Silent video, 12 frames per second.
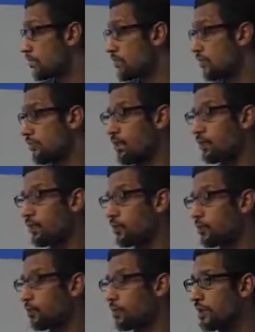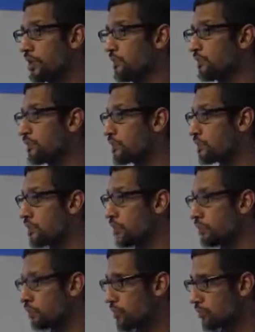Well over 1 billion photos get
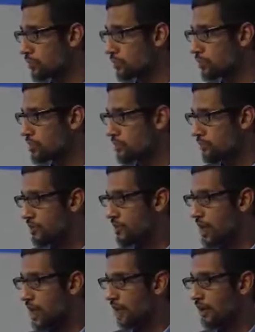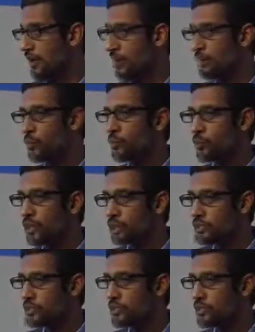uploaded to us every day. We can
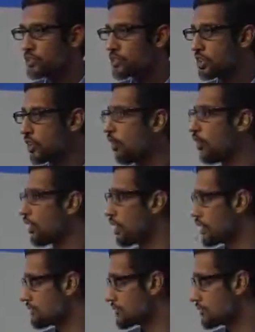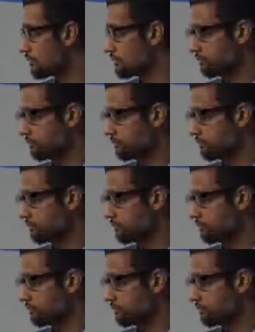search it and organize it.